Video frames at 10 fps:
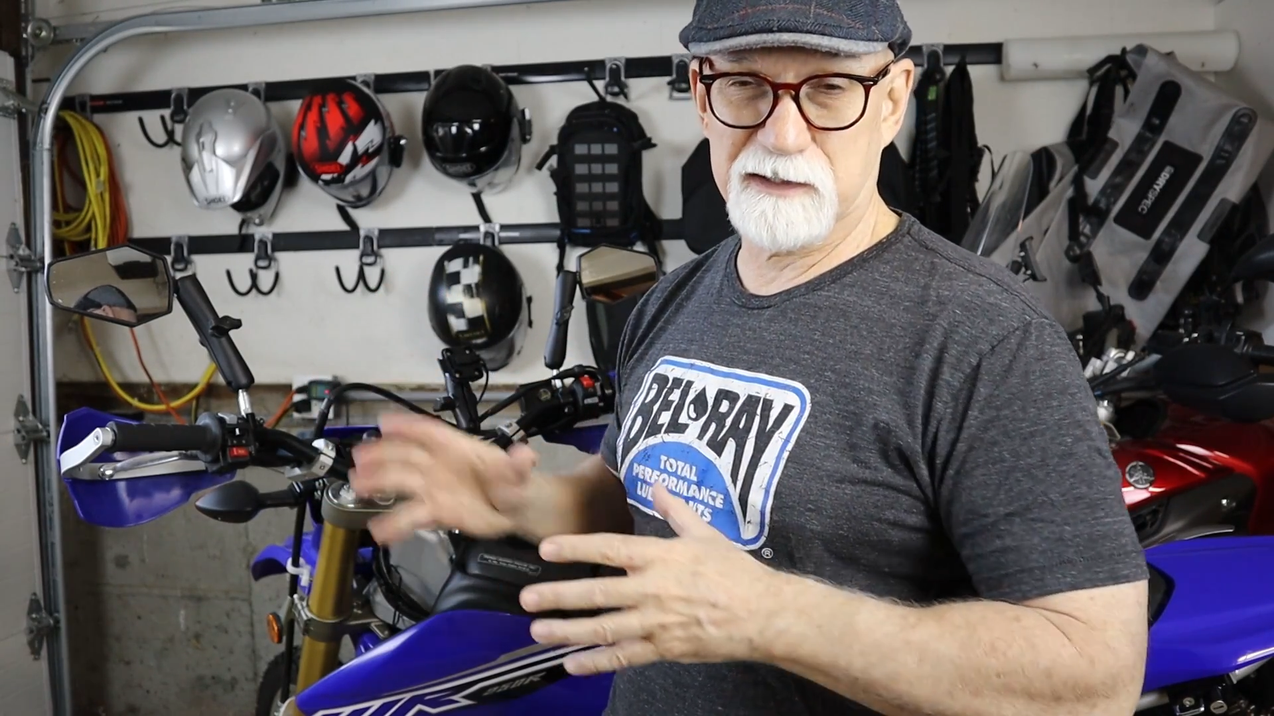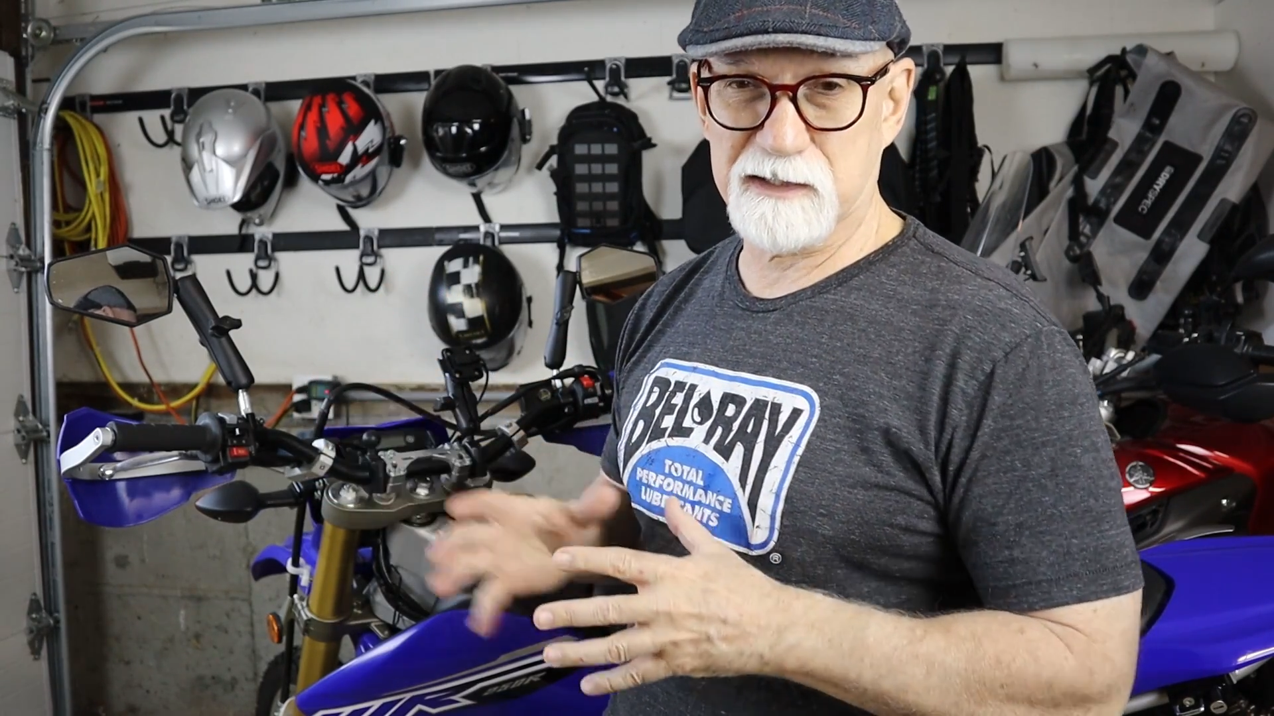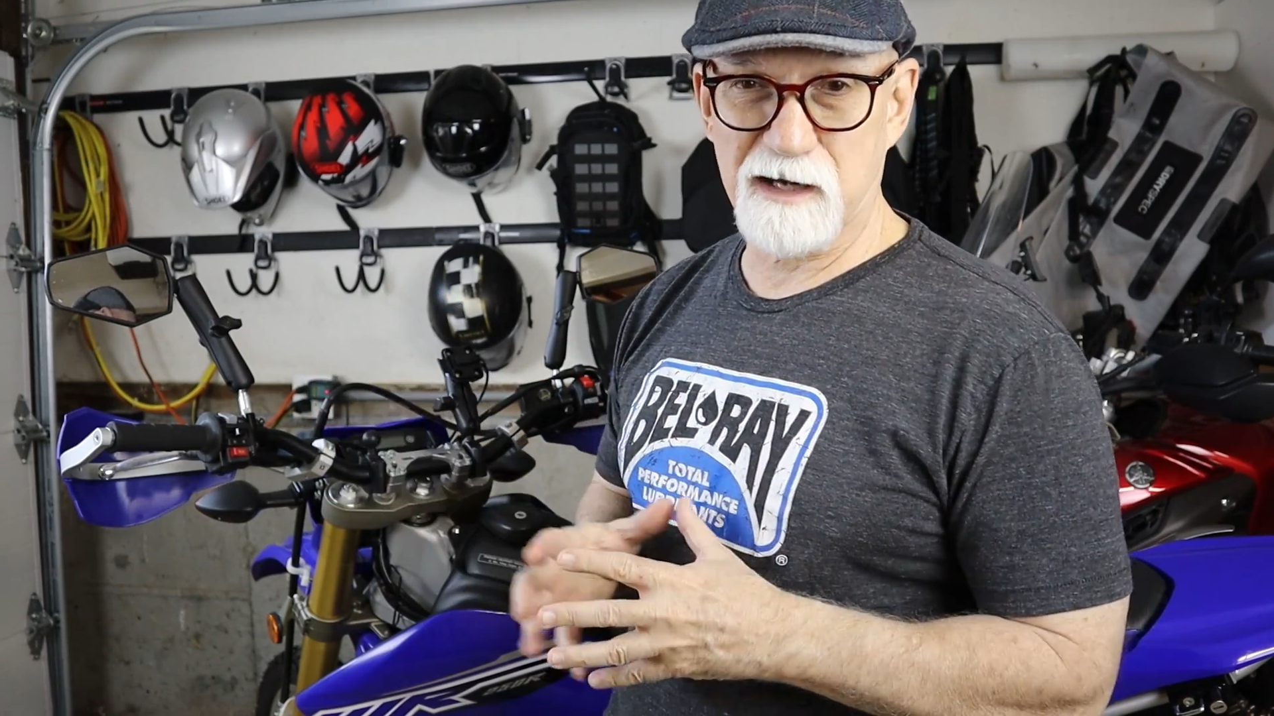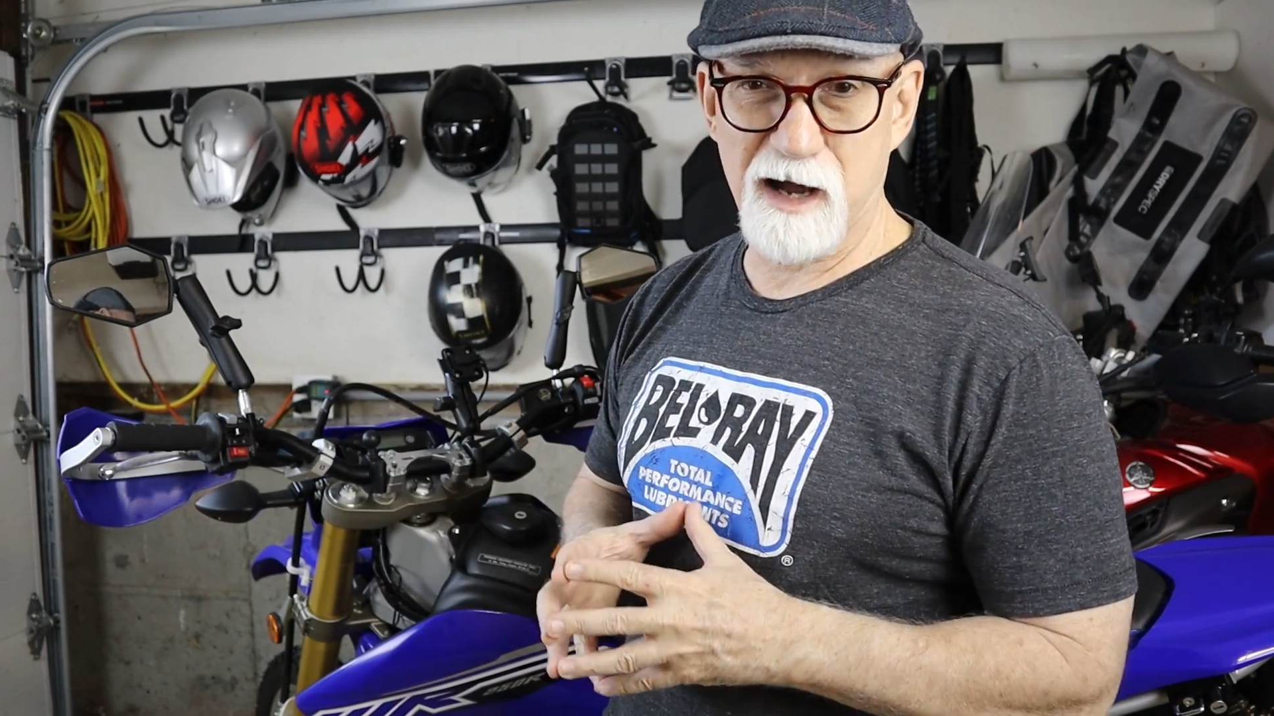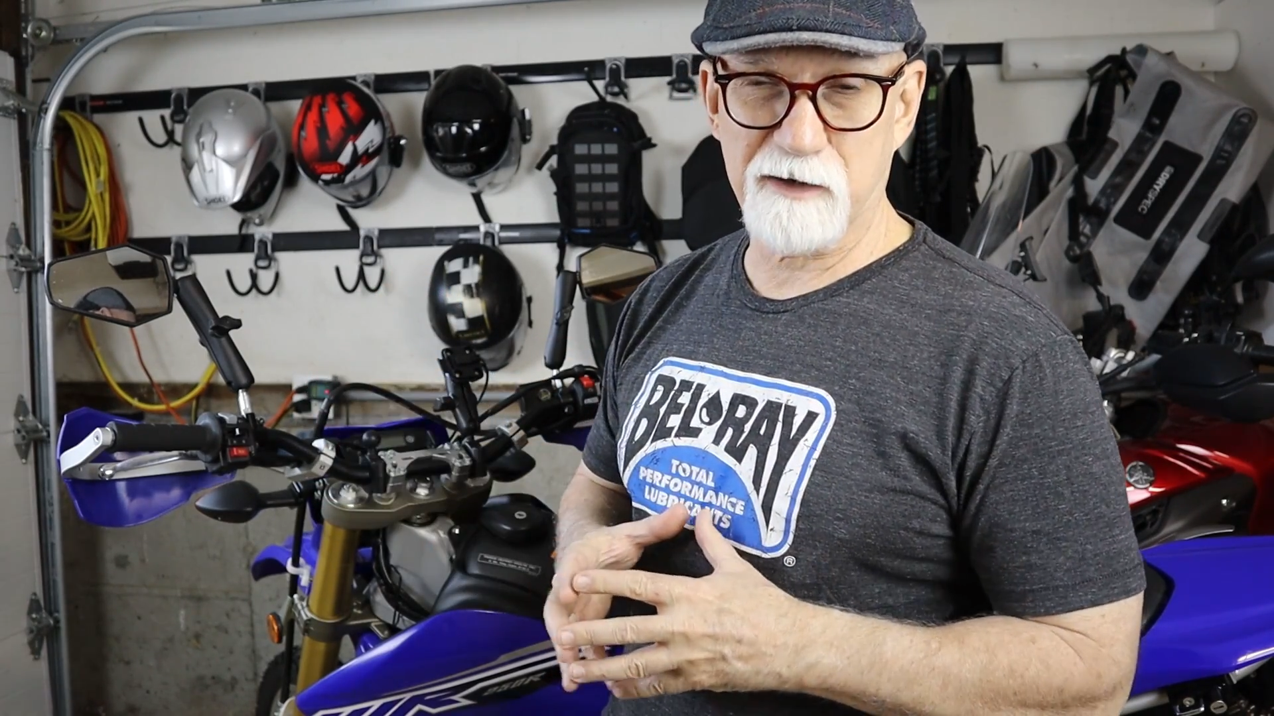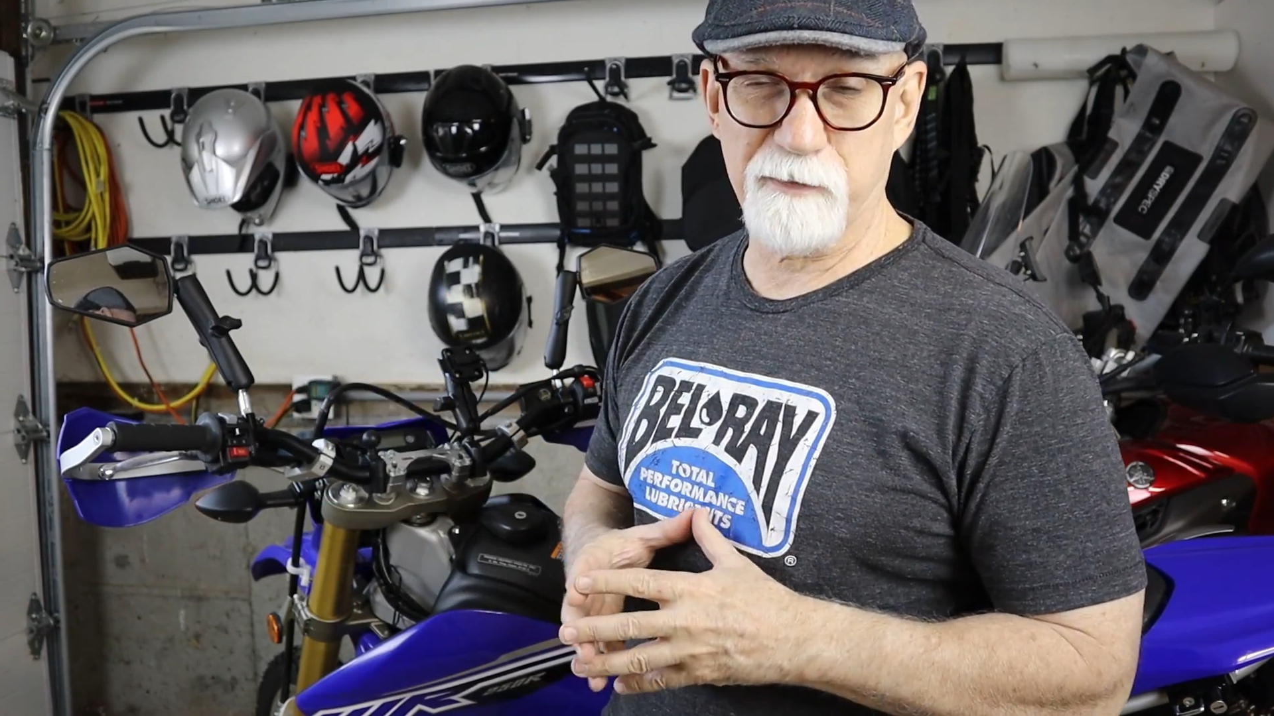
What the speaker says: stock